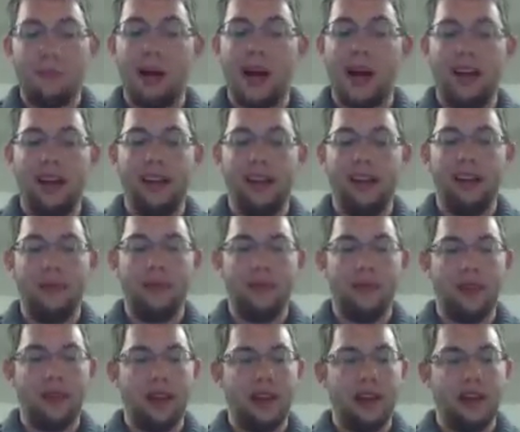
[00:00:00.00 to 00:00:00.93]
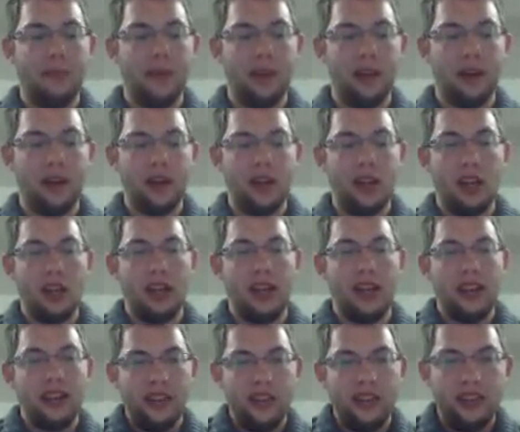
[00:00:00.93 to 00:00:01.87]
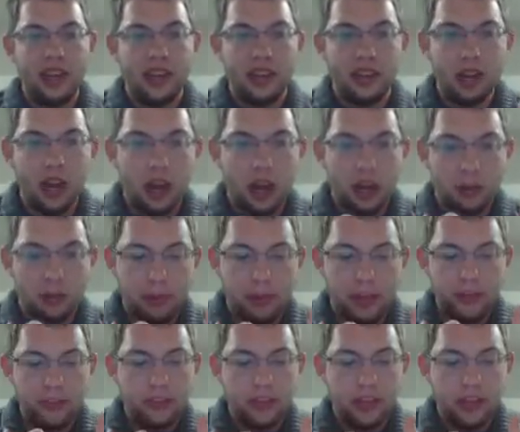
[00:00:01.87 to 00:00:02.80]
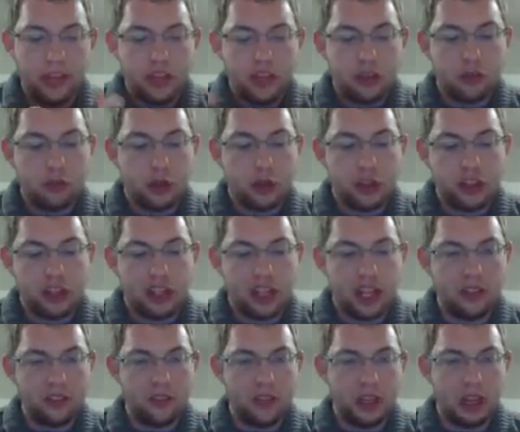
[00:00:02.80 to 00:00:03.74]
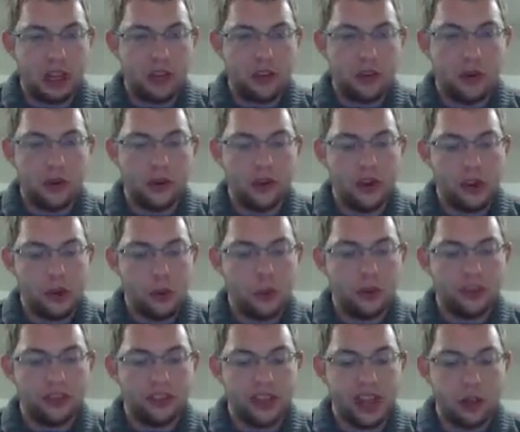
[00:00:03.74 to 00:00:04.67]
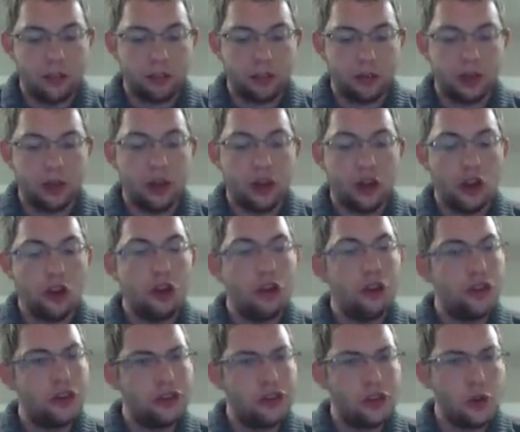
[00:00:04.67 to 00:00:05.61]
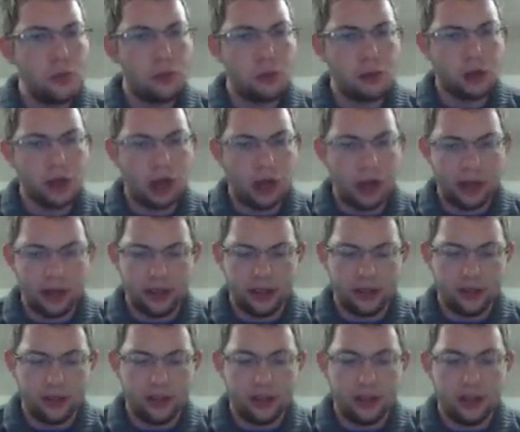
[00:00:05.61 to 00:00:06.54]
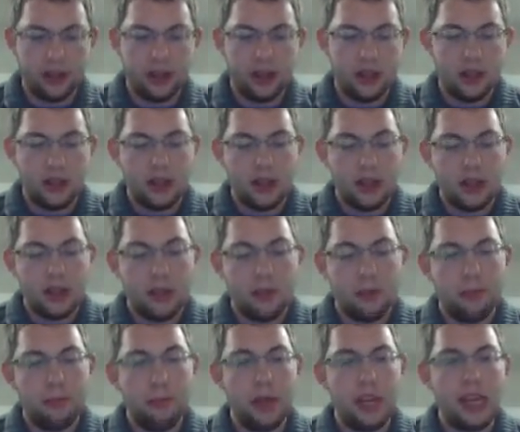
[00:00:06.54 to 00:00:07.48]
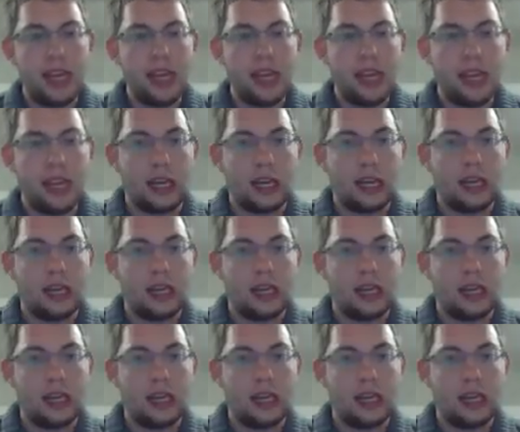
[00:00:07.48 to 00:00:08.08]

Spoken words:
By the end of the period, these tectonic plates were shifting into two separate supercontinents, being